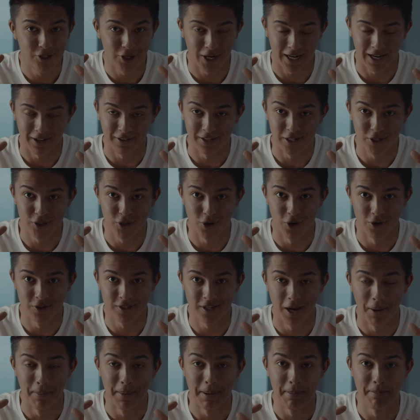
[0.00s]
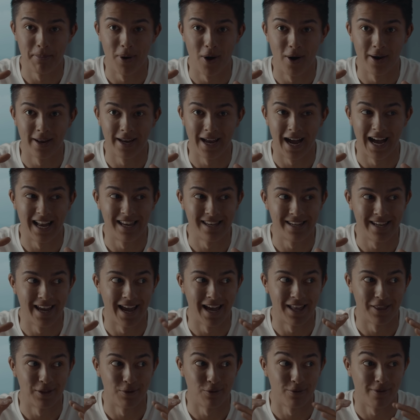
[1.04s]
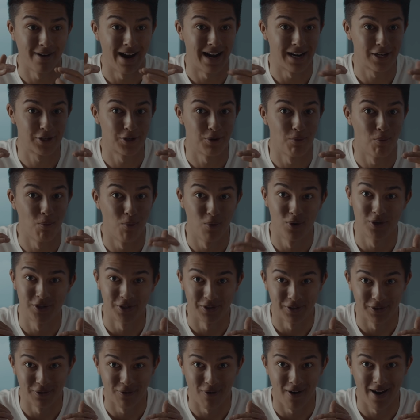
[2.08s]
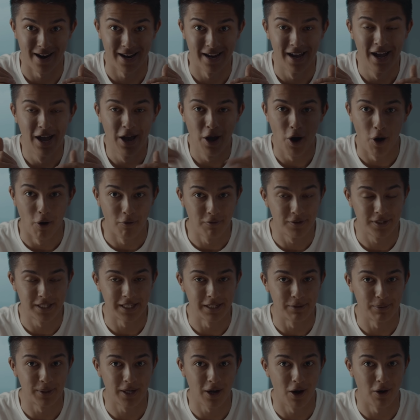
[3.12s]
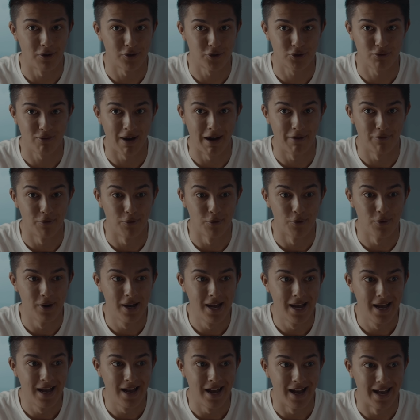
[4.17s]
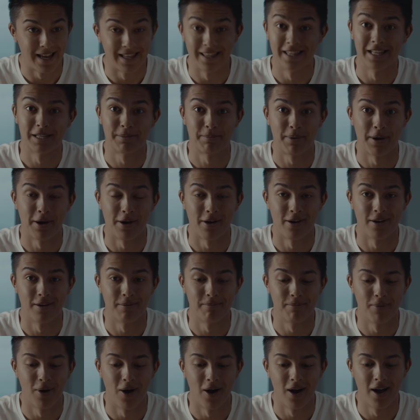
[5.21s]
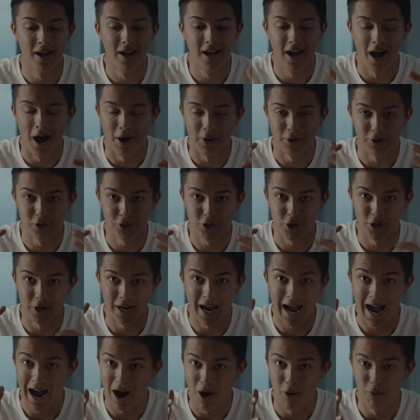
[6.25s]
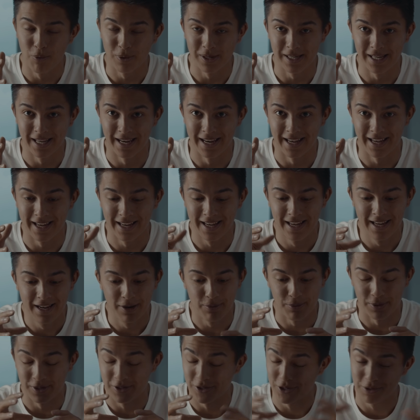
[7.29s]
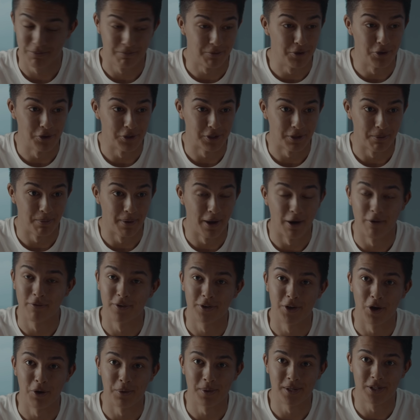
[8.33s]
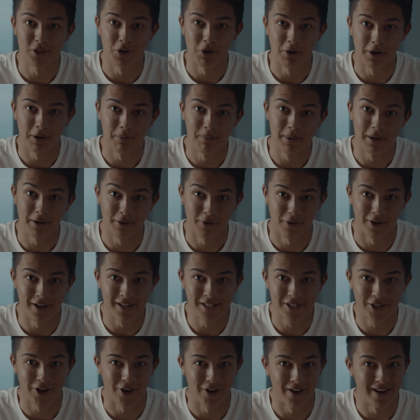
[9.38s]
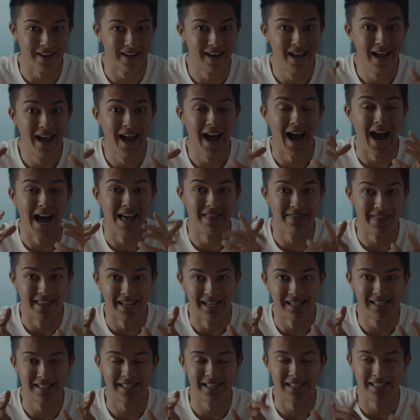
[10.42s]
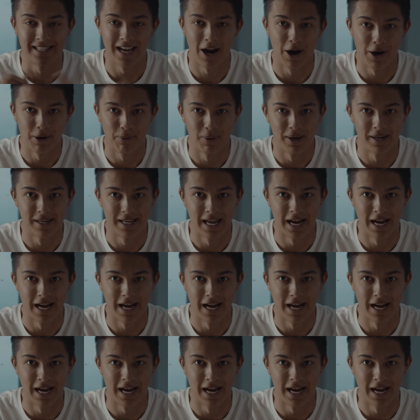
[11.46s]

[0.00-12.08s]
check out these shots, I'm in Bali, and yeah, the reaction wasn't great. Obviously we can't travel in this period, but I'm going to show you how we did it. We just used a bit of Adobe Stock and a bit of green screen, and this is how it went